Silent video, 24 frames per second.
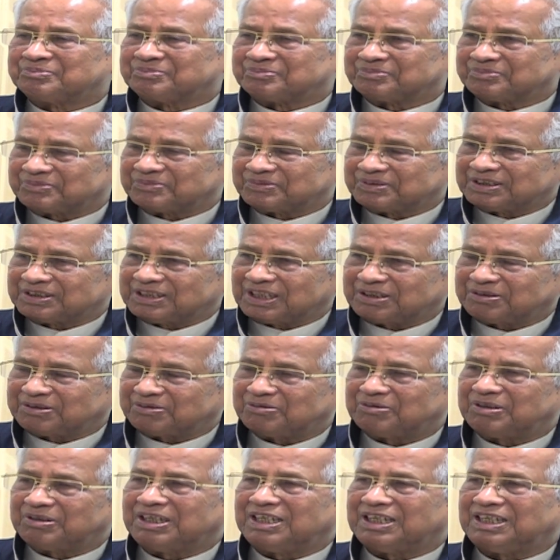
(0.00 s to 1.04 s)
That
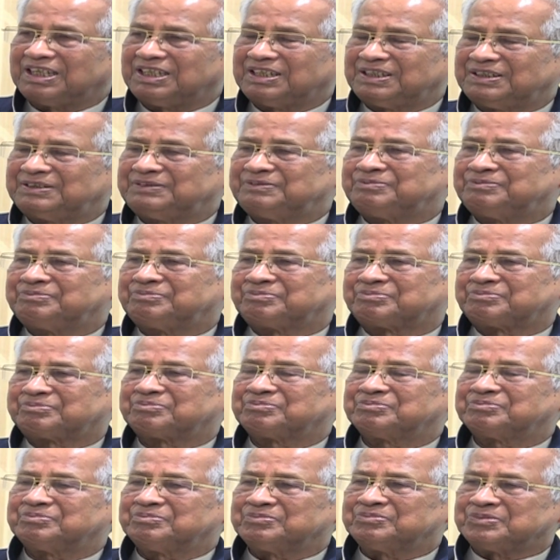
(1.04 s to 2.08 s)
today
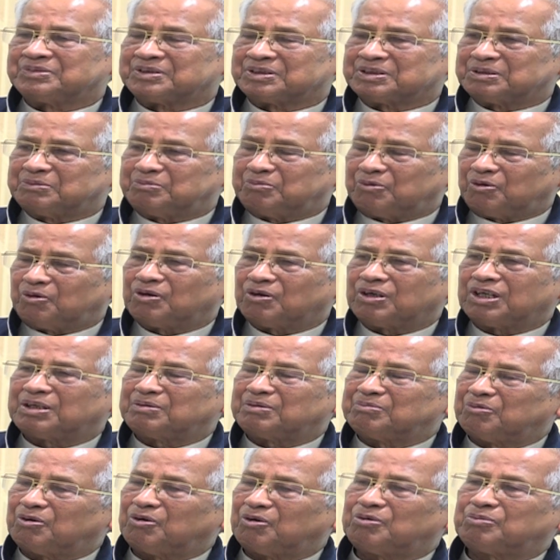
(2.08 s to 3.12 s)
more
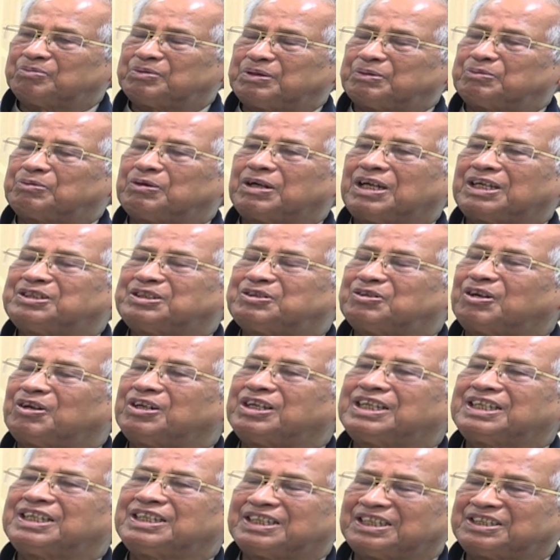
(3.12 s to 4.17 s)
and more people are
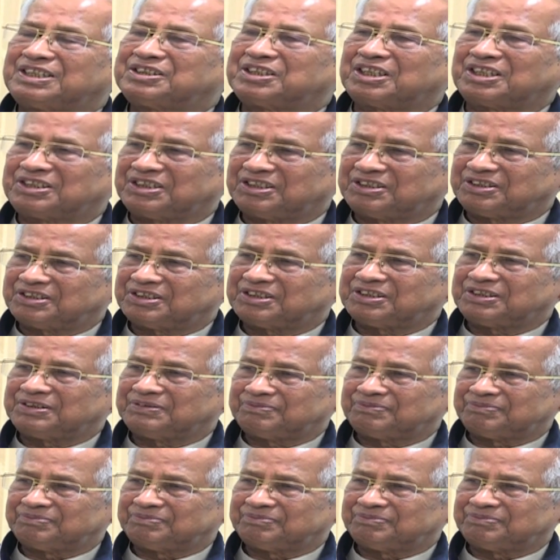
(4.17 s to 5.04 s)
joining insurgency.